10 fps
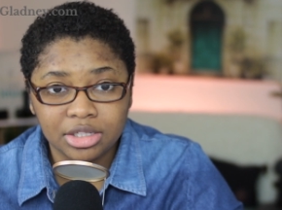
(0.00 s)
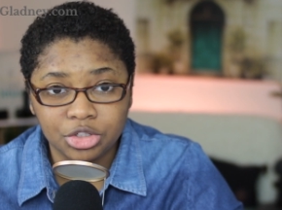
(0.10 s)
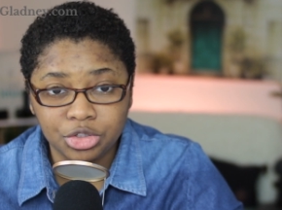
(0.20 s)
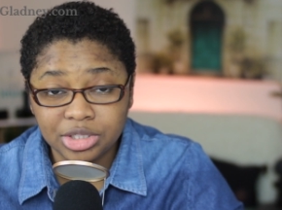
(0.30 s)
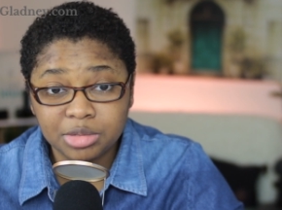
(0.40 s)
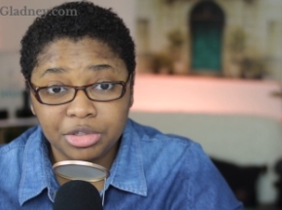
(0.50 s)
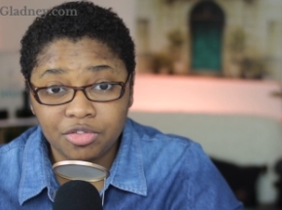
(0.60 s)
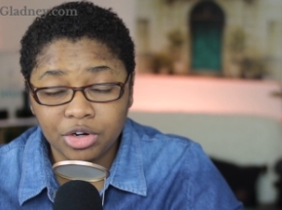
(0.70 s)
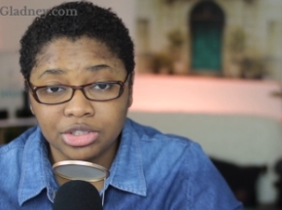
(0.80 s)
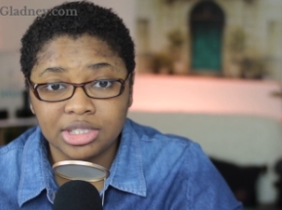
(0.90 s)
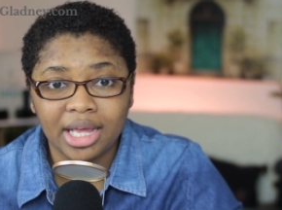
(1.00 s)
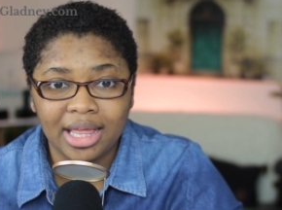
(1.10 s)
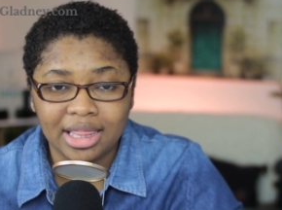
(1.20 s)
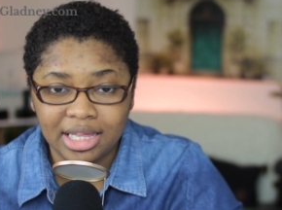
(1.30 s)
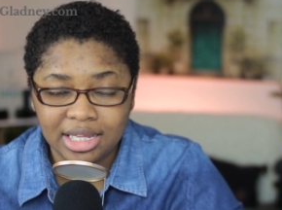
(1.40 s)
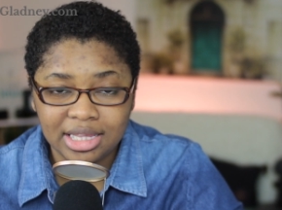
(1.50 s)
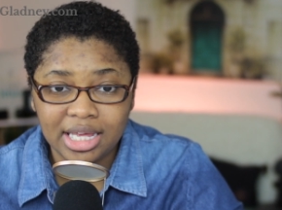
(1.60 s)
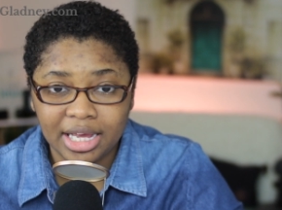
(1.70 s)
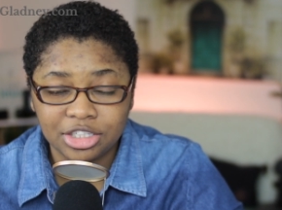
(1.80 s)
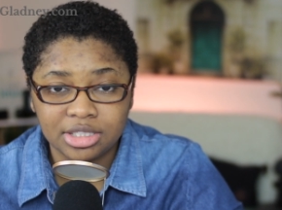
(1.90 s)
the USB first, and then the
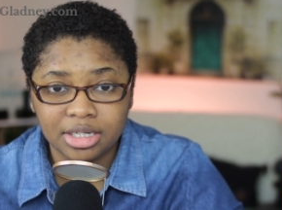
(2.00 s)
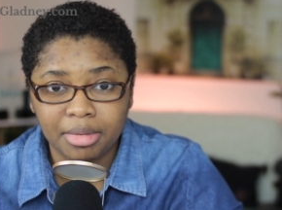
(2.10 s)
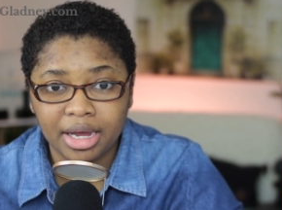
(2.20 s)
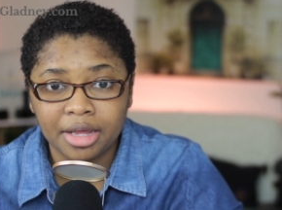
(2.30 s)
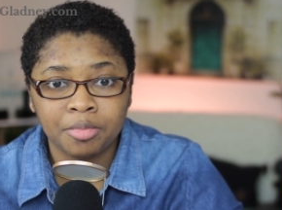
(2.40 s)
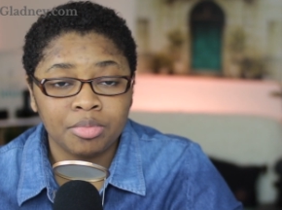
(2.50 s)
HDMI,